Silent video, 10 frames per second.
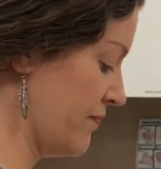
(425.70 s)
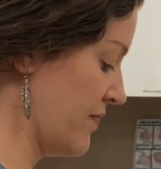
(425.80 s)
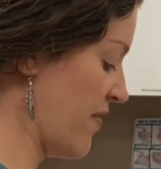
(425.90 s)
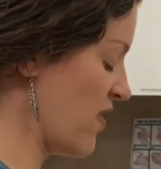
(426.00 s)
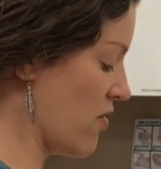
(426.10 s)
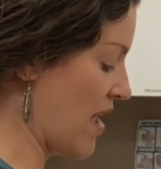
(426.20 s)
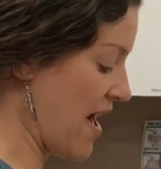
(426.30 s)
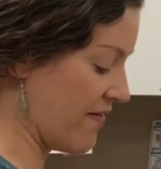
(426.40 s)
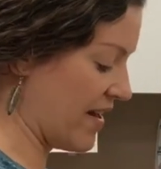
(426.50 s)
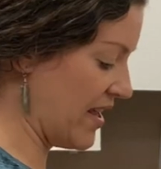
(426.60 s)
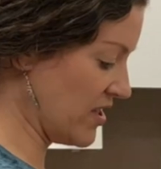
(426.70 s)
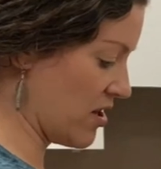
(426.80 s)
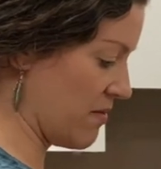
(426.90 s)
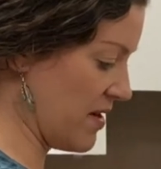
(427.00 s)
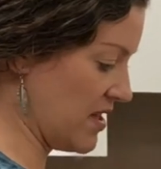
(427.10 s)
If you don't have any, it's
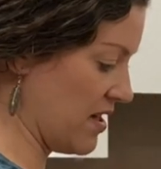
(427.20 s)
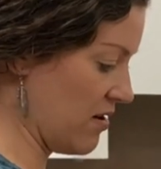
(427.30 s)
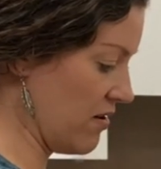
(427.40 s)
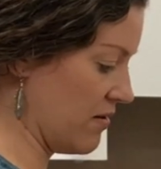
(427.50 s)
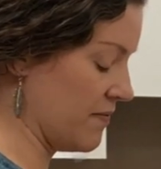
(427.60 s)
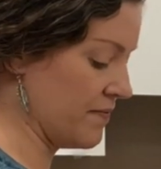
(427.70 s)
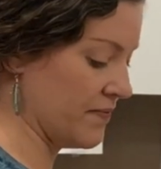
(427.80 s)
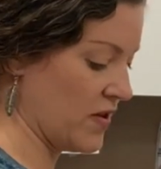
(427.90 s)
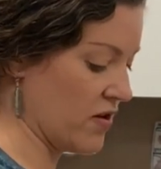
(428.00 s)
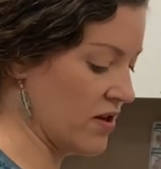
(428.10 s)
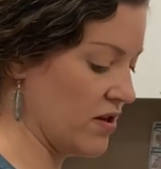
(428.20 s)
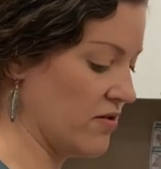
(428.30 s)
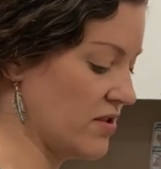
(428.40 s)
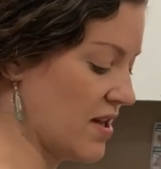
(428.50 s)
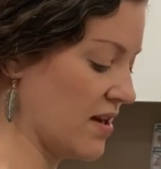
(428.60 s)
not a big deal. You can
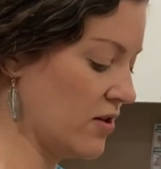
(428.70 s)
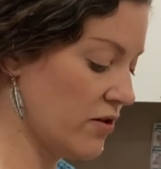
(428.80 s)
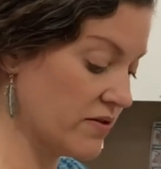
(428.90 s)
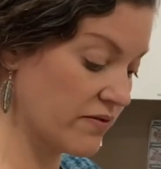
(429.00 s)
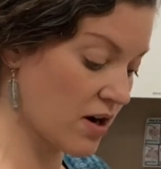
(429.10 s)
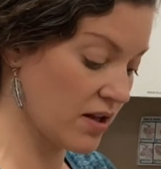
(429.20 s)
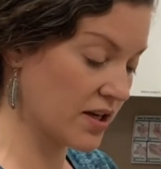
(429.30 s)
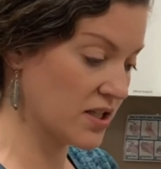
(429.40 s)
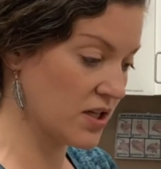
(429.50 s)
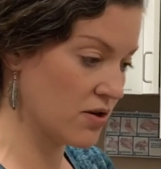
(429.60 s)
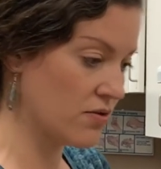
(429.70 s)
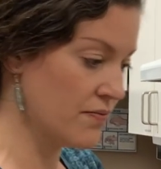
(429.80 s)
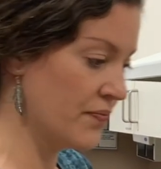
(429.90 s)
use cloves of garlic too.